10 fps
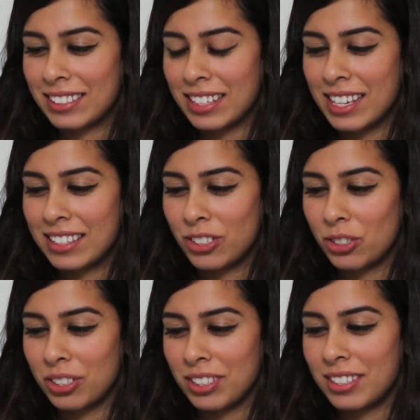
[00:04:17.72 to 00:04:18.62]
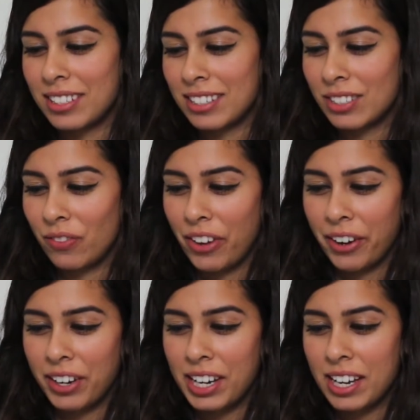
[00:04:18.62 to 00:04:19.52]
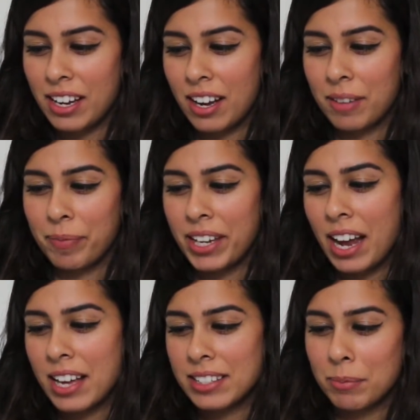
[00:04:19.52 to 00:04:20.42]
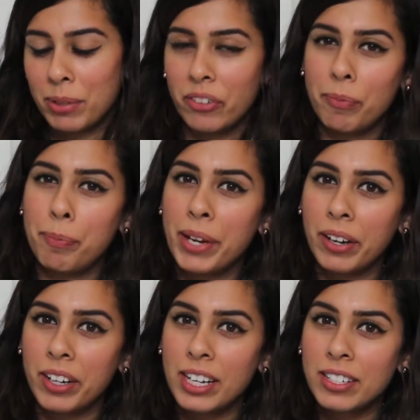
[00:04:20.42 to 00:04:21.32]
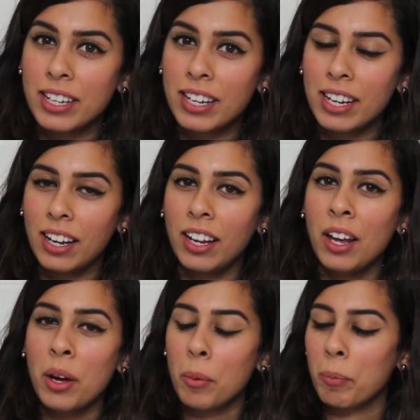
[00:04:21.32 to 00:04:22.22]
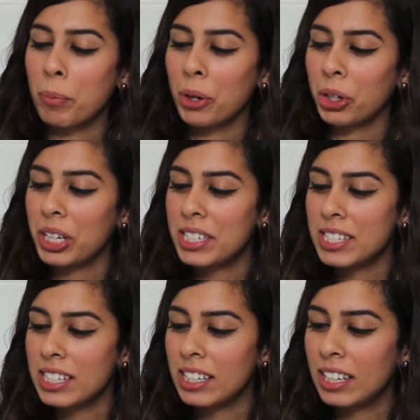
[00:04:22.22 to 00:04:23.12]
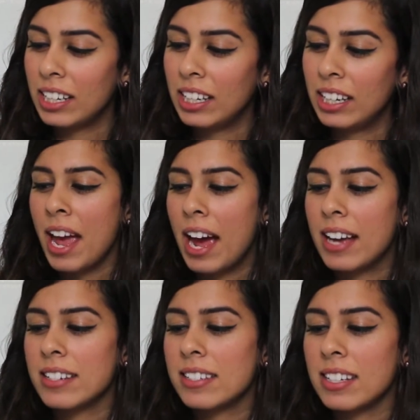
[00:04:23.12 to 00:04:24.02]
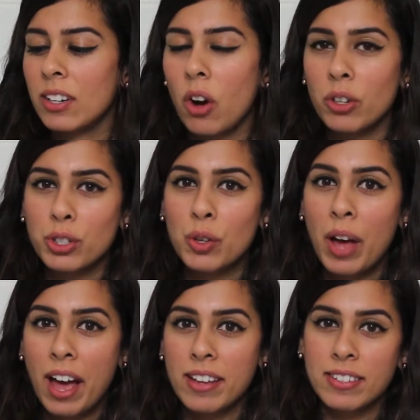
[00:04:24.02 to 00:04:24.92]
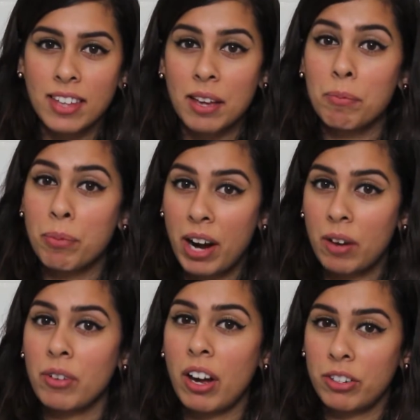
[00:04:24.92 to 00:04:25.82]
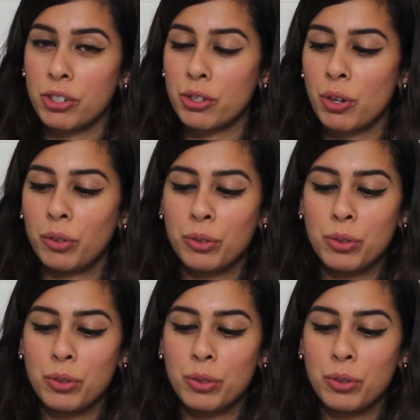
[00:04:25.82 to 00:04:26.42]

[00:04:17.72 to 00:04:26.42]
It's very, it has a bit of berry in it, burgundy in it, and it also has a brown undertone